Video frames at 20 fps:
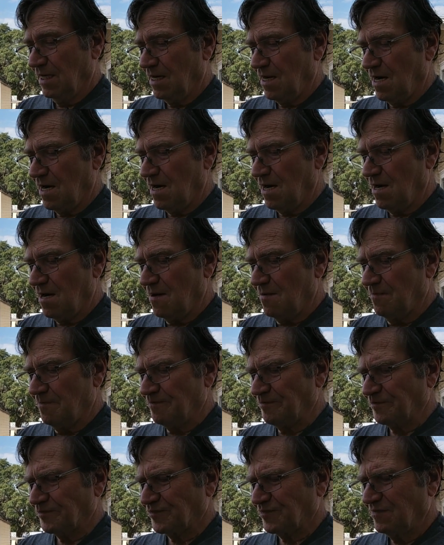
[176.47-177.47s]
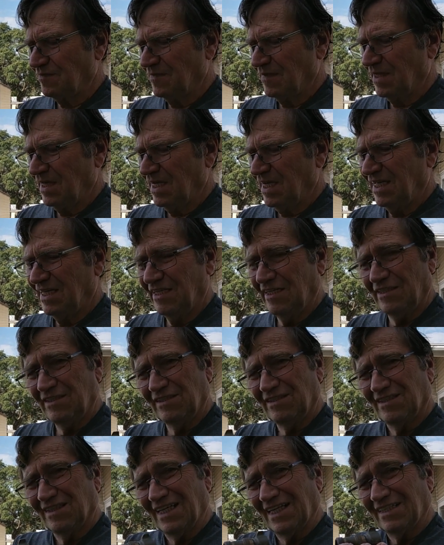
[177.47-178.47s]
and
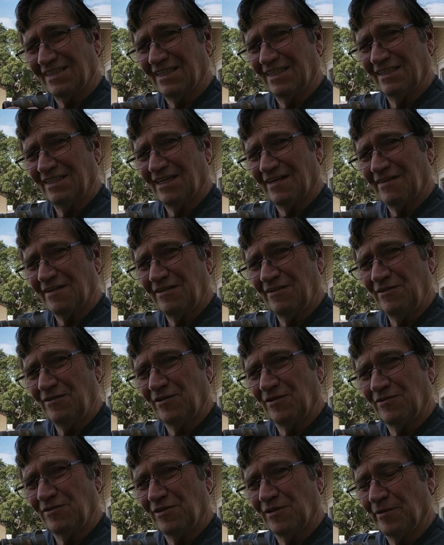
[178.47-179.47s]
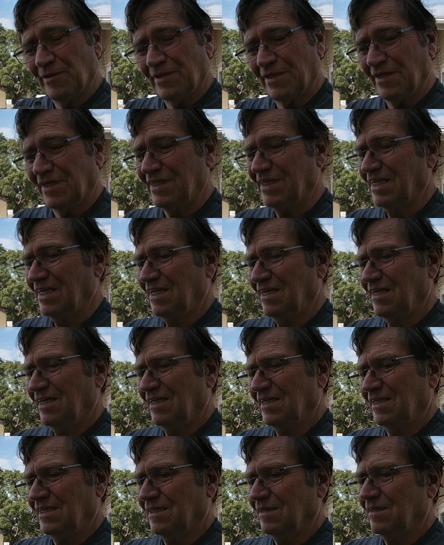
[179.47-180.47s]
there's, like I said, nothing you can do with it.
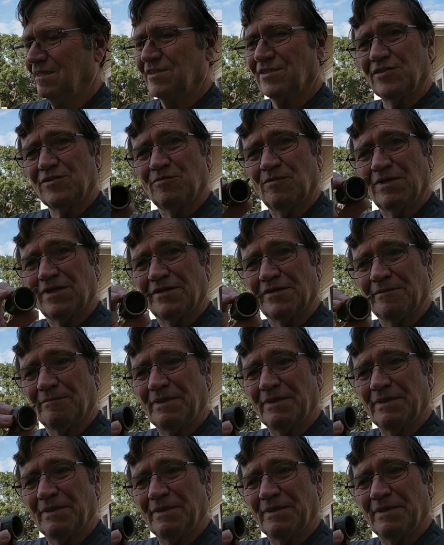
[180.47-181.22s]
This is one of the